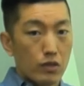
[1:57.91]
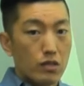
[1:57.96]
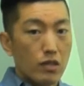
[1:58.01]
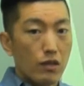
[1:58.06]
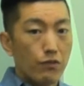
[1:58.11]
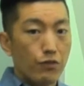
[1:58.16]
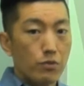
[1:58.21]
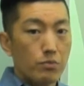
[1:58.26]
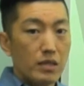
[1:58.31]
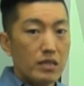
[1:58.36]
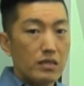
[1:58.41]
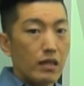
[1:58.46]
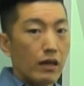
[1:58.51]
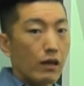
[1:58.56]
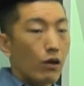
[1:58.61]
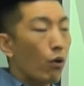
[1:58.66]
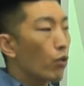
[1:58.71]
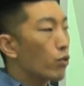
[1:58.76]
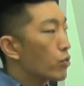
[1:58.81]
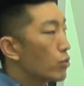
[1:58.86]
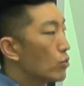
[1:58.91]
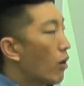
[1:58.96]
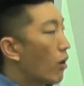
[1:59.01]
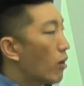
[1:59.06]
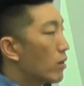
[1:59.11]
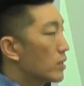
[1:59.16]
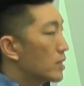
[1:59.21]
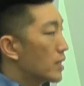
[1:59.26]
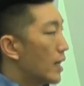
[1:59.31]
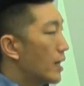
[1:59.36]
Suffer means they go through
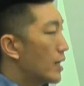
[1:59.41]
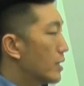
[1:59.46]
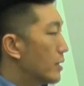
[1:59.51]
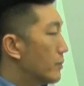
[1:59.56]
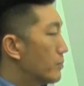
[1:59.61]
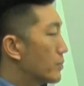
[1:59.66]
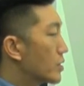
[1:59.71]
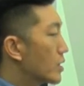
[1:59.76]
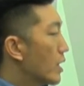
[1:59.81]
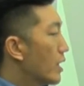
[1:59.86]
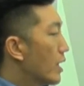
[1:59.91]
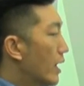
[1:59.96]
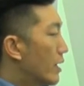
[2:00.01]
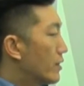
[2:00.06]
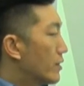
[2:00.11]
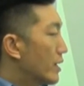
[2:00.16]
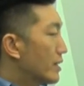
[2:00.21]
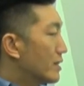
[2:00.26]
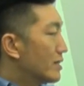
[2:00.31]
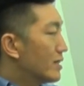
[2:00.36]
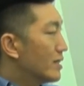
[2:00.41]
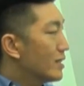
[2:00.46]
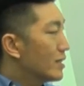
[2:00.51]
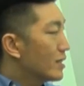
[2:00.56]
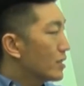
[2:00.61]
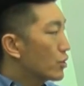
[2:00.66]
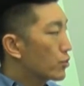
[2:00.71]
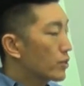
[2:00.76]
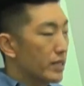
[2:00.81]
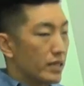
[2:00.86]
hard times and they
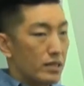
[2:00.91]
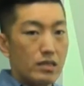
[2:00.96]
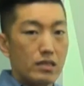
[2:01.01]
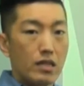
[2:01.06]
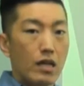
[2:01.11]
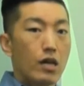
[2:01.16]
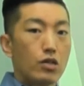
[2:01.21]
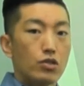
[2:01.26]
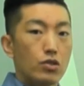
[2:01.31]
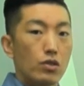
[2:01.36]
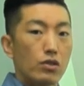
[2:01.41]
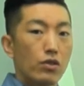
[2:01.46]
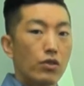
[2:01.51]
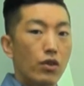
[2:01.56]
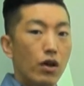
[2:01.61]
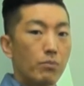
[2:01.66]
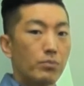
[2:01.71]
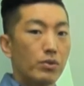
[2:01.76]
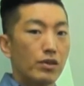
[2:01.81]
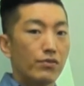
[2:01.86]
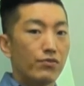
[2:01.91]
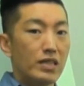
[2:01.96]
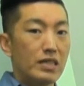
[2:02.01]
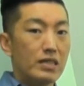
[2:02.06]
decrease. So the number of